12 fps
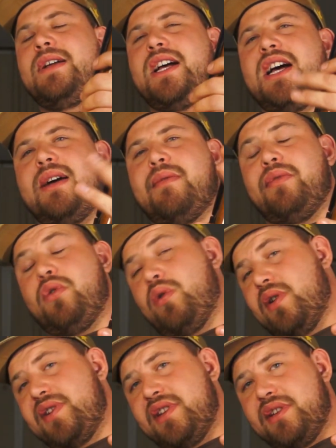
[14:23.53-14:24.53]
Of
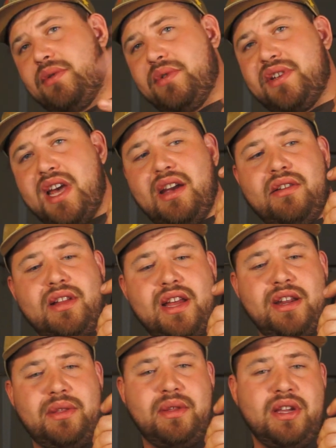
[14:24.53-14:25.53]
course, this will cycle
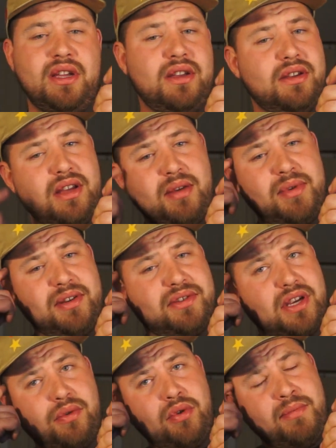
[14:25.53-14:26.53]
anything. I mean,
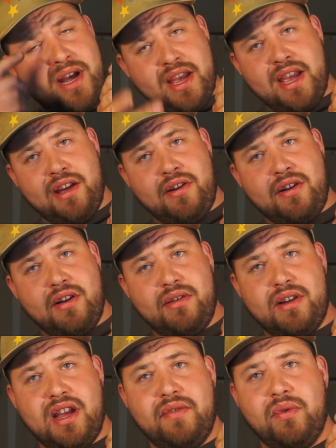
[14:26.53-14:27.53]
so will my AR.
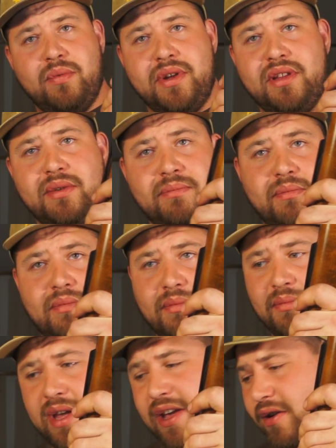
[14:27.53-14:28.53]
I have a Wyndham
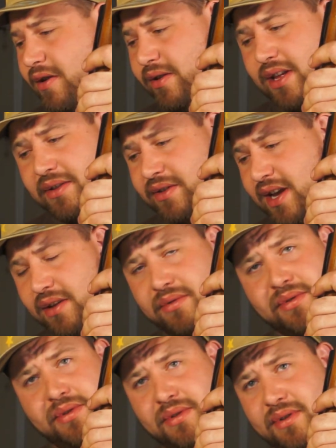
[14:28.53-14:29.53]
AR that
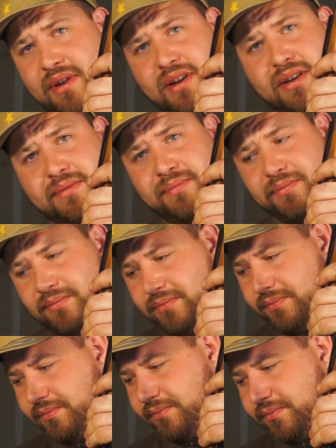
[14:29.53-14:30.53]
cycles
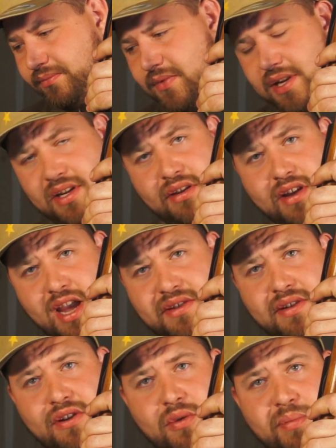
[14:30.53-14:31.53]
steel
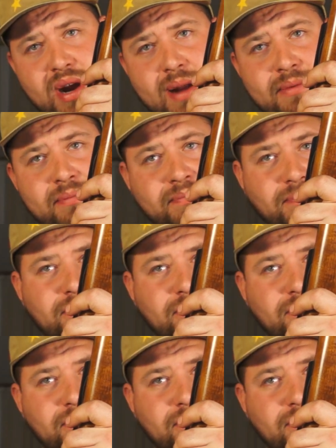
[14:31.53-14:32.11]
casing no problem.